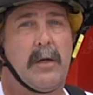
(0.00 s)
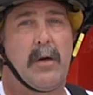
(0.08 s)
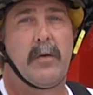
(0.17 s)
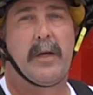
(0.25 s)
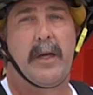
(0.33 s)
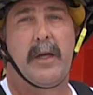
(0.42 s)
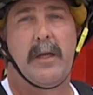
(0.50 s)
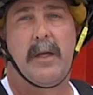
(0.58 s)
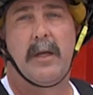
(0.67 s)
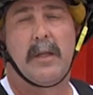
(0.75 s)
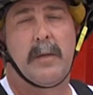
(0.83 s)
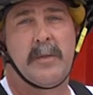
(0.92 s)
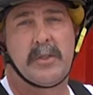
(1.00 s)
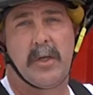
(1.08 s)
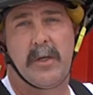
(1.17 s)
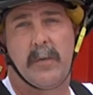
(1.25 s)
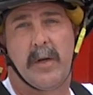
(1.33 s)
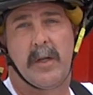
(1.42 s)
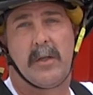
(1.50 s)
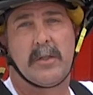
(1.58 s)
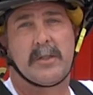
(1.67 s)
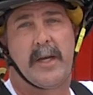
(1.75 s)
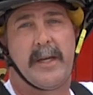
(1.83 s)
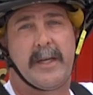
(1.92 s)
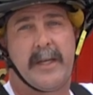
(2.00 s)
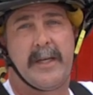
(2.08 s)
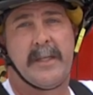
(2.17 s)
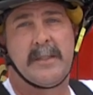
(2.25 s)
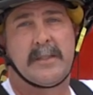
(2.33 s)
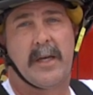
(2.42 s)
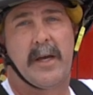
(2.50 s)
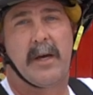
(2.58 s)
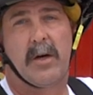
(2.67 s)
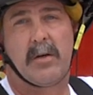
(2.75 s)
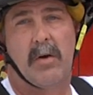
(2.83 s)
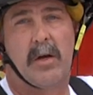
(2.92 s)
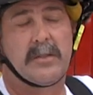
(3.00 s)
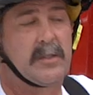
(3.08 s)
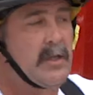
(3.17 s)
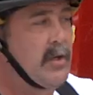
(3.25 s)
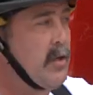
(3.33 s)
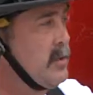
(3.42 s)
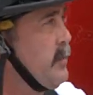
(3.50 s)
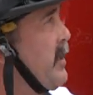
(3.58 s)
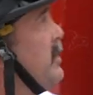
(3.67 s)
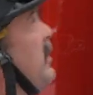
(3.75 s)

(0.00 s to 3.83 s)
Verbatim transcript: Okay, let me show you what it looks like inside our cross lay bed.